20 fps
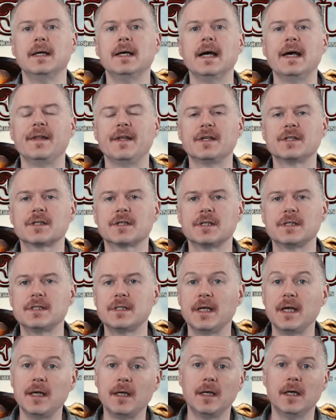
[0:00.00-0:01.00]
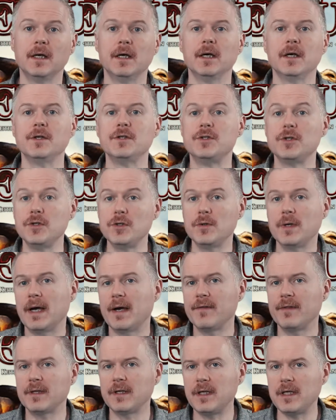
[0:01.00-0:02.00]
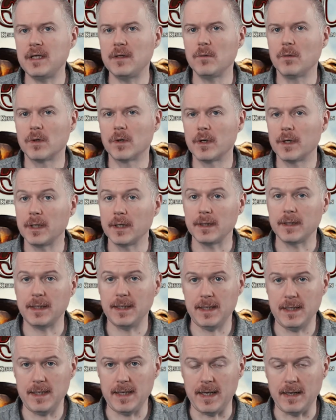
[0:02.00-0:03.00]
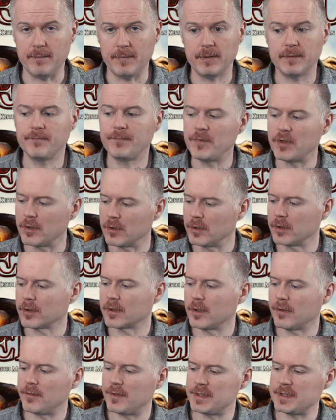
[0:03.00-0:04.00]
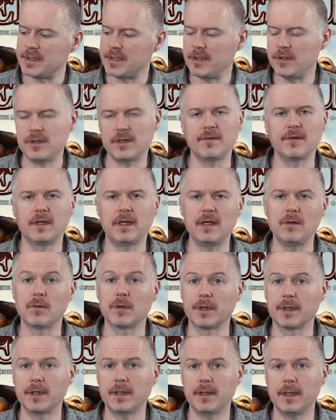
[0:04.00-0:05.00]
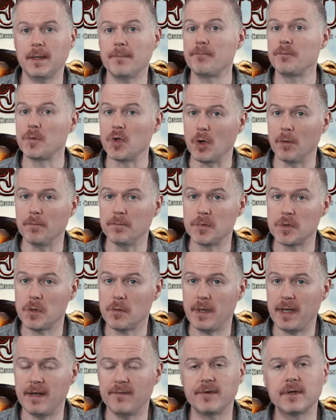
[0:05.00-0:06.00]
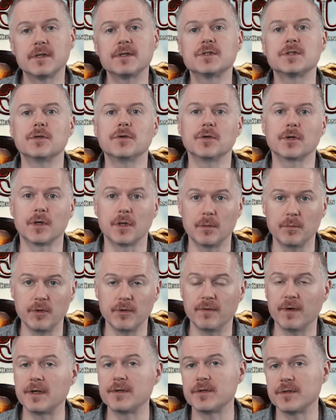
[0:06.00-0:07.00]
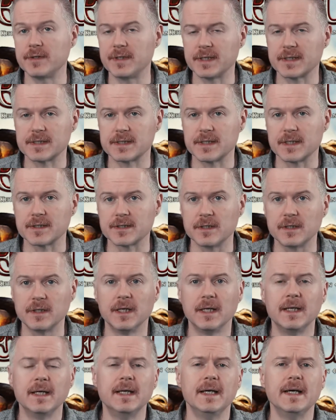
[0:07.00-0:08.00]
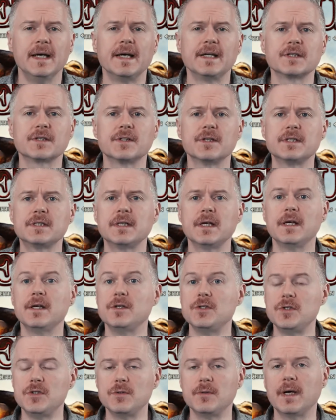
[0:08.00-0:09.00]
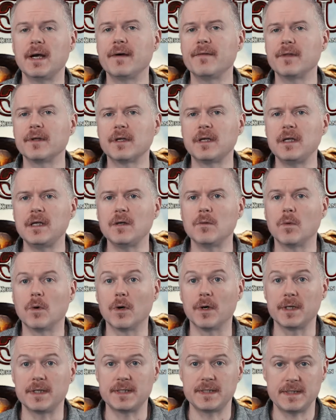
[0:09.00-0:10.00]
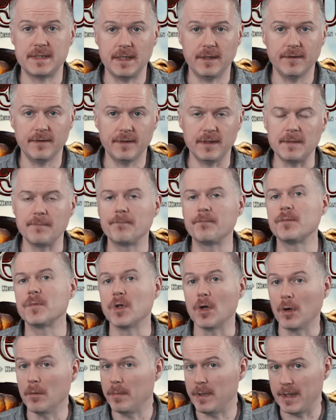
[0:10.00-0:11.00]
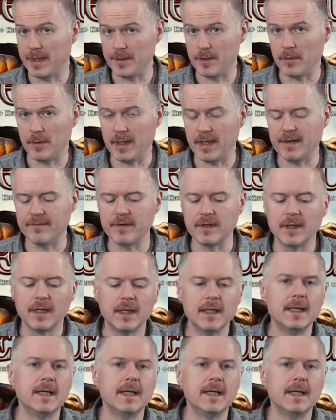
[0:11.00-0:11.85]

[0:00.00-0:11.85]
And then it's going to say, do you have the keyword kidnap? You're going to look over to see, do you have the keyword kidnap? Nope, don't have it. So you're going to move on to the next section. It's going to say, do you have the keyword stealthy? Nope, I don't have it.